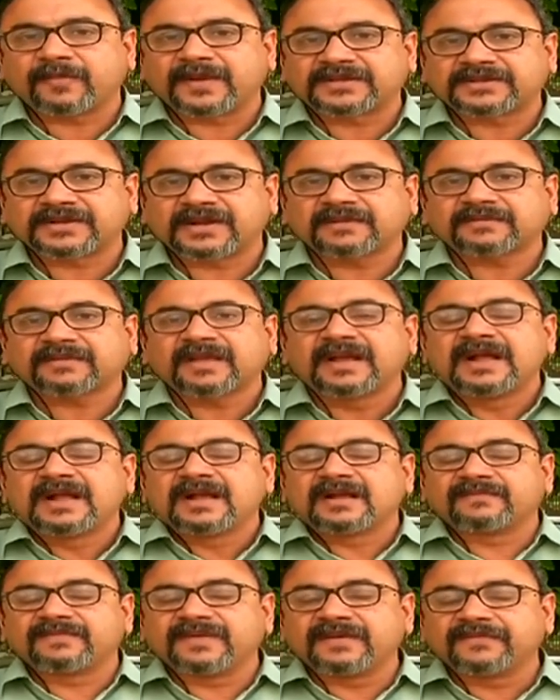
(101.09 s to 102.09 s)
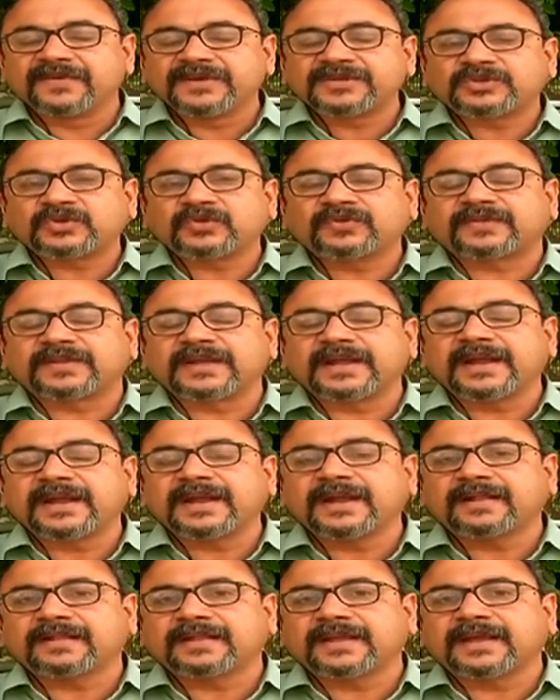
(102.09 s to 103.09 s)
measures. We wish to
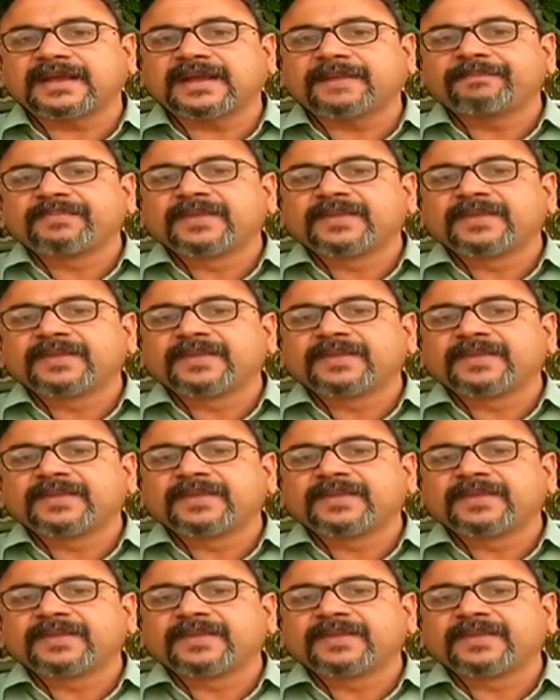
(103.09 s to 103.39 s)
see the